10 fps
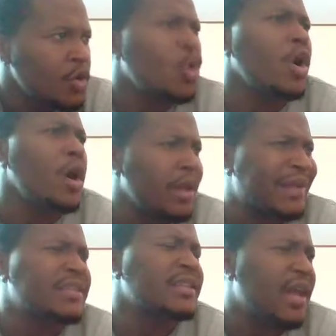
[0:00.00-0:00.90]
Well, I
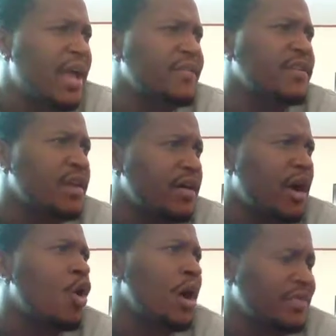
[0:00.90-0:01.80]
think they have enough.
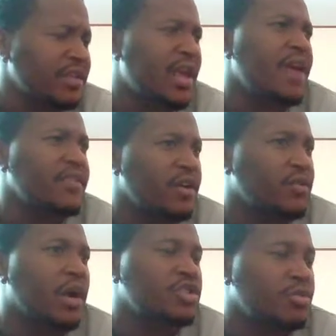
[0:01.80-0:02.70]
I think they have enough
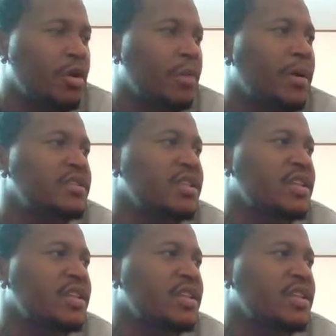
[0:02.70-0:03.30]
without Jamal, but I think